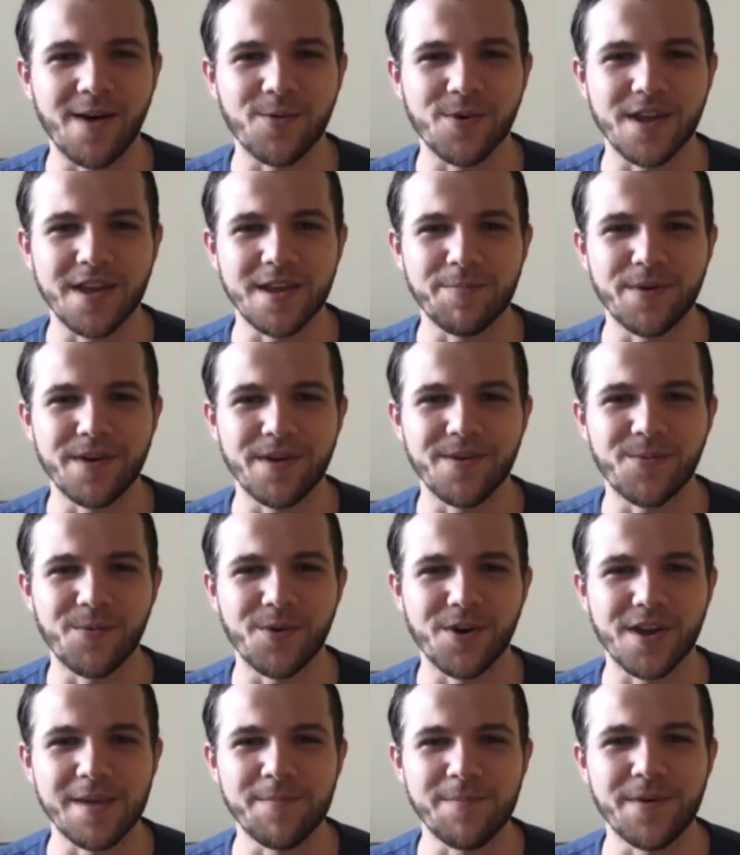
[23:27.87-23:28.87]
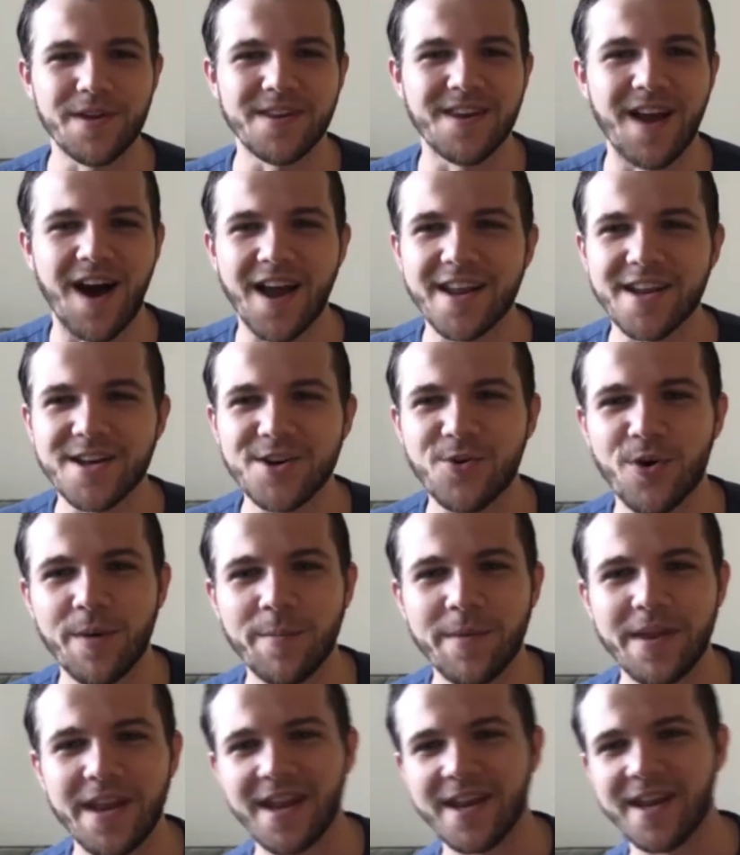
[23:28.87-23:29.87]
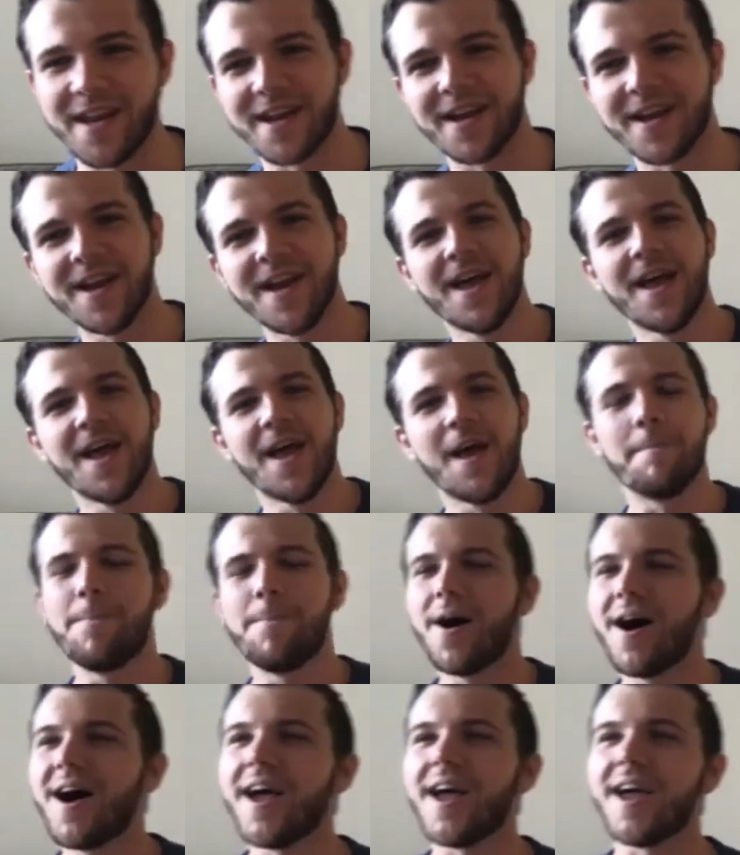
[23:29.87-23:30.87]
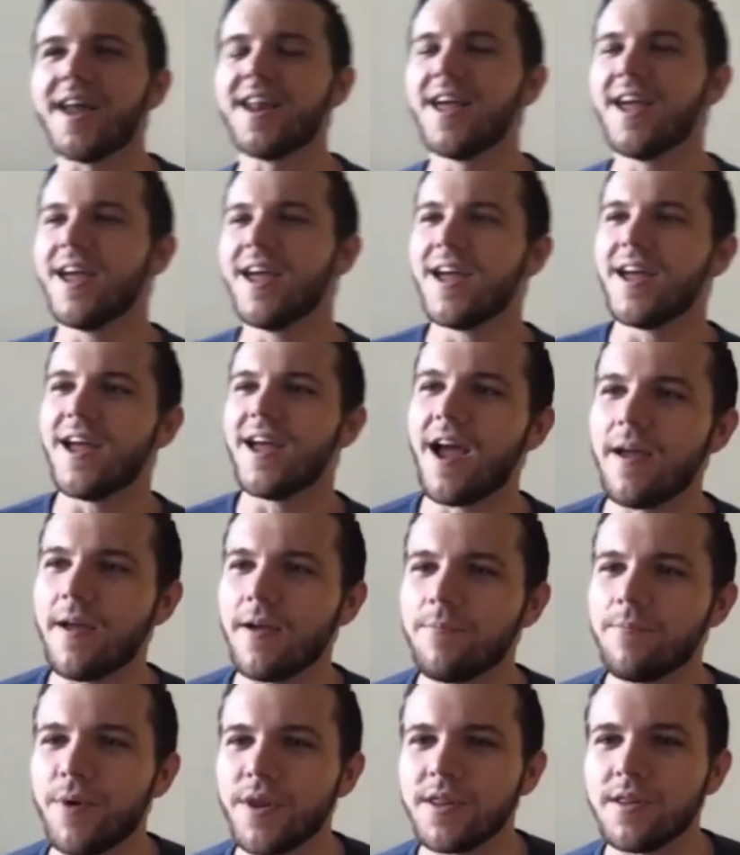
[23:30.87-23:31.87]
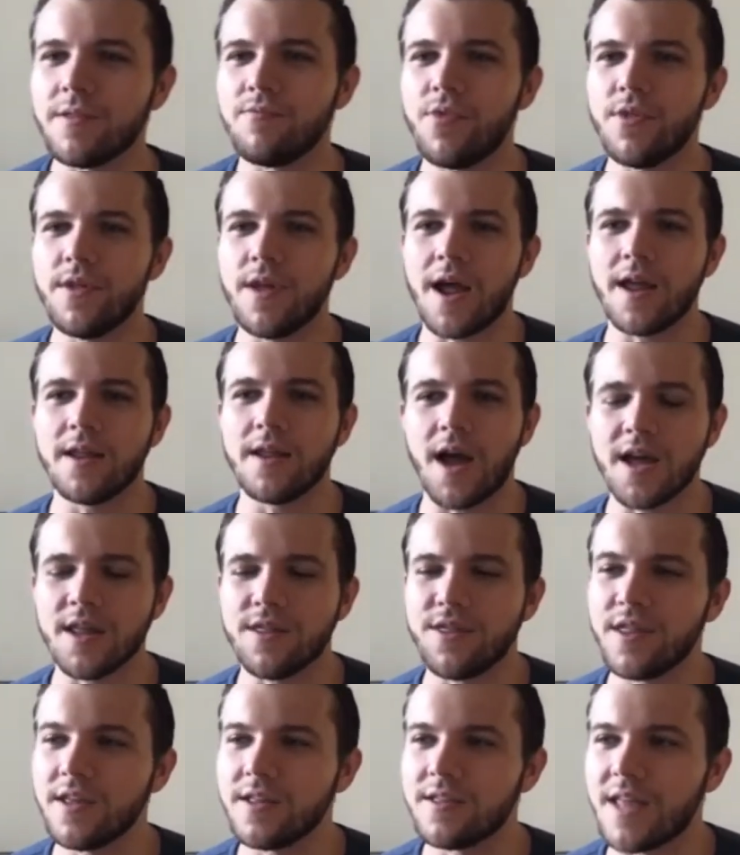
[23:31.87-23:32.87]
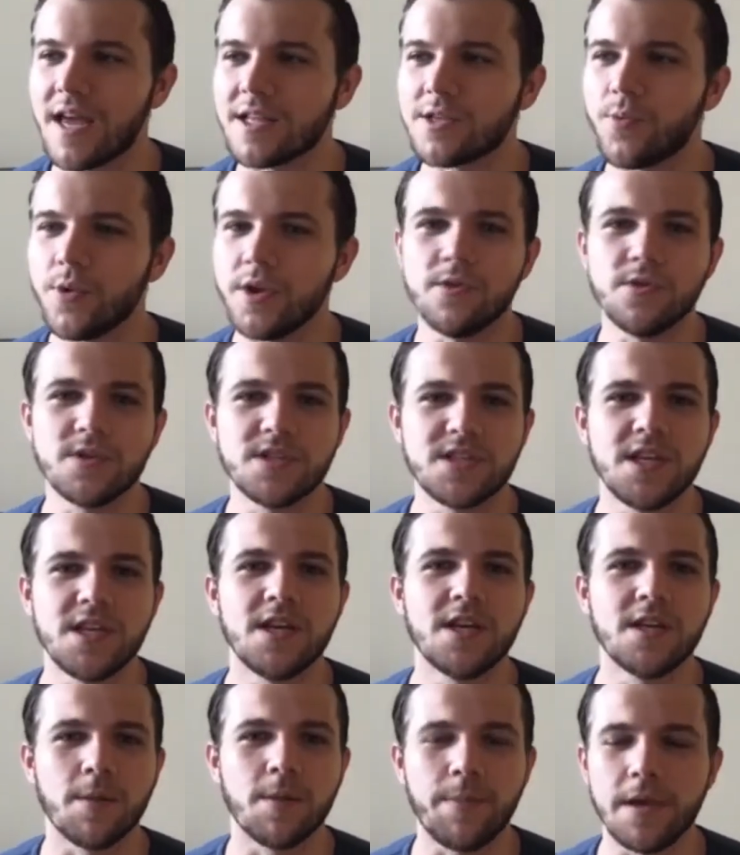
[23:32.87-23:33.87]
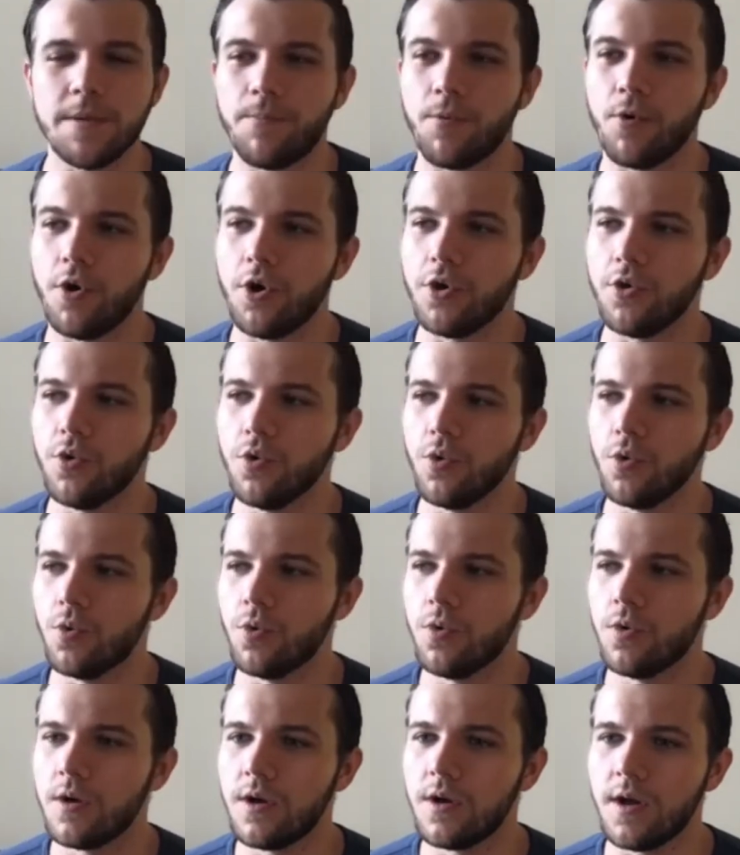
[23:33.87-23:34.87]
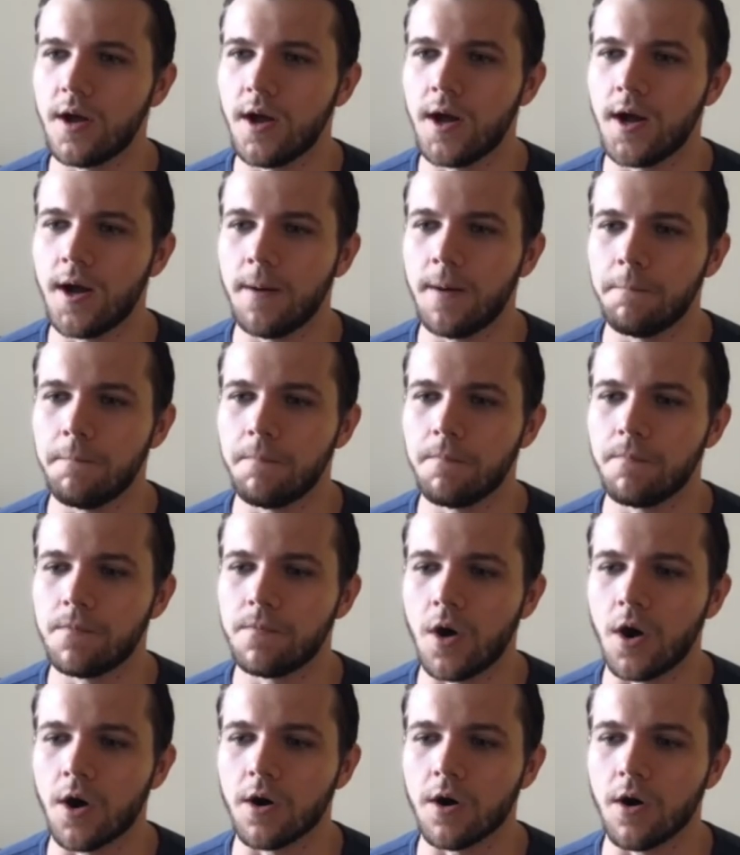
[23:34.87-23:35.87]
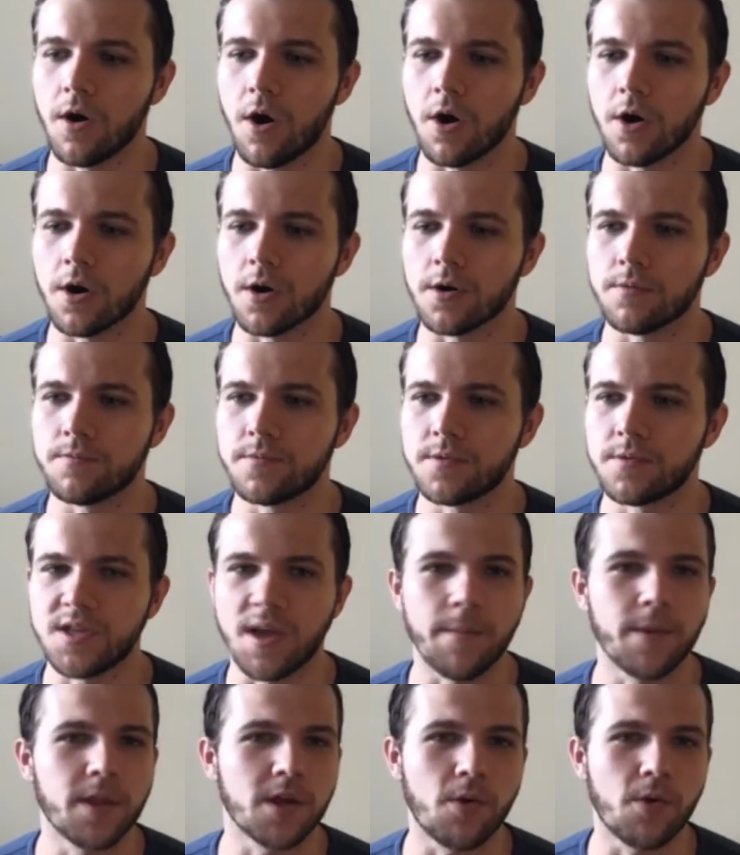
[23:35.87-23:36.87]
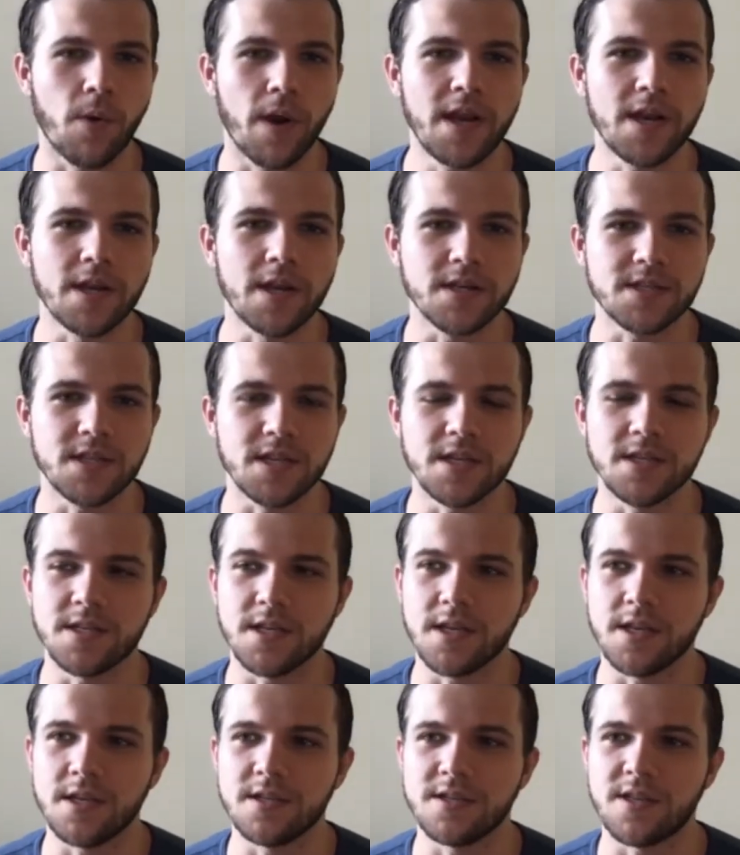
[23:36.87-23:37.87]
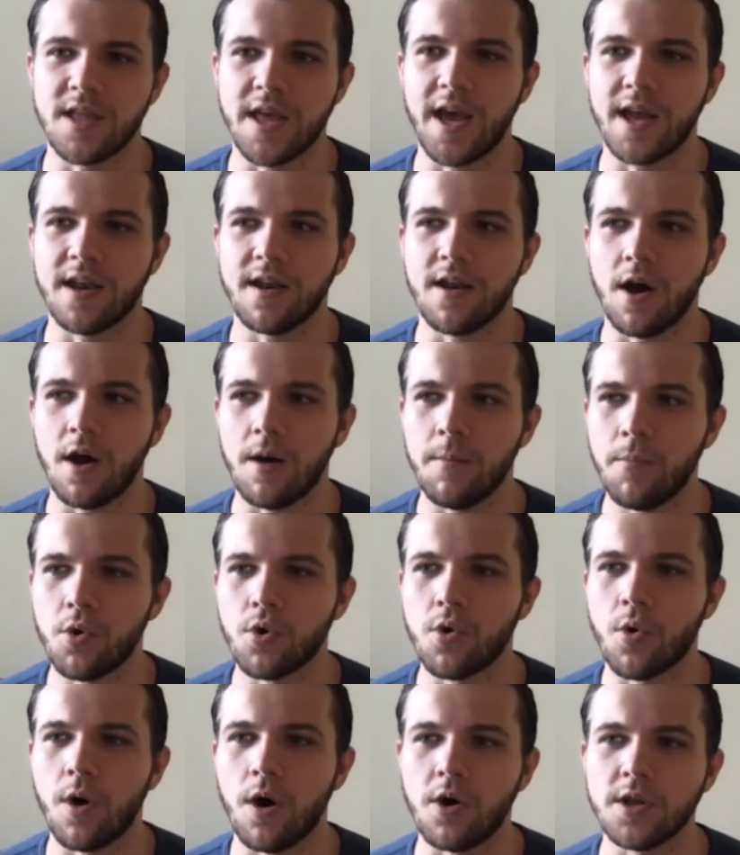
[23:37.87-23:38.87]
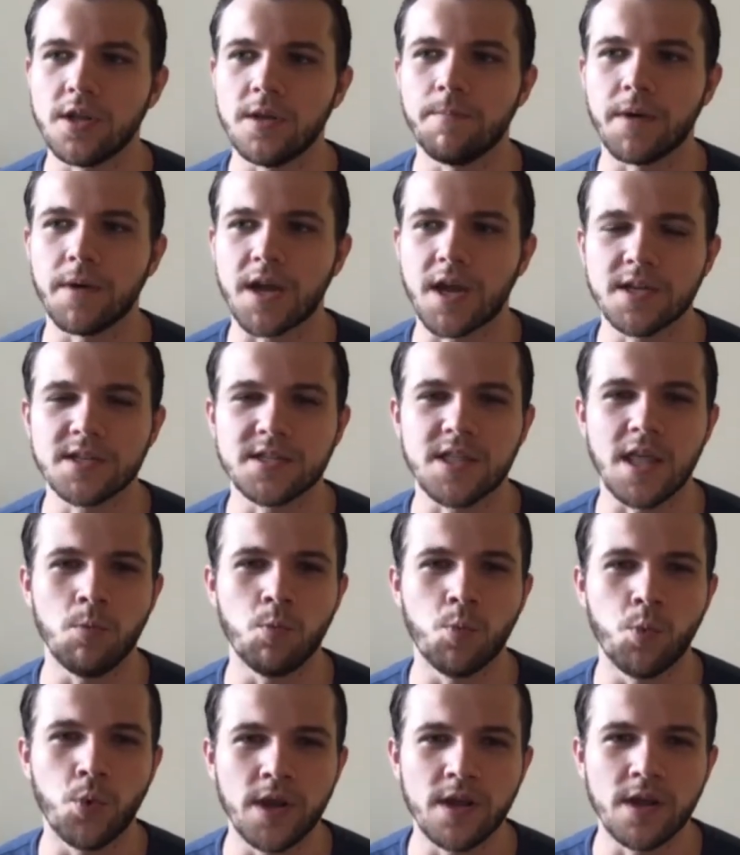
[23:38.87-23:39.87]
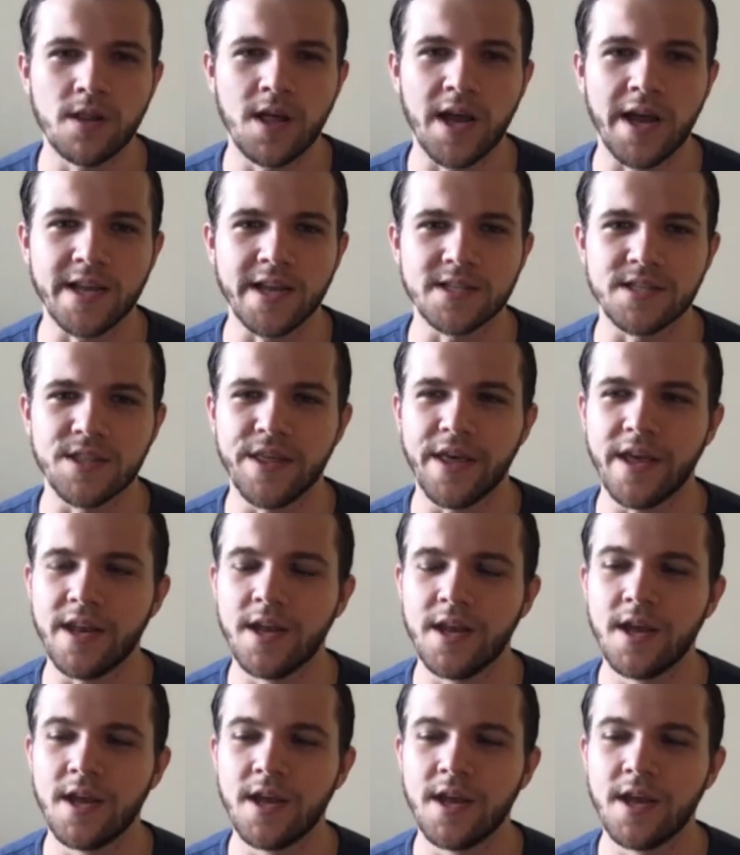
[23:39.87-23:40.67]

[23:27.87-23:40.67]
We'll keep it we'll keep it not incriminating, but I, but I, I think that's what you see in the people who um are are some of the greatest is is that humble quality, because they realize that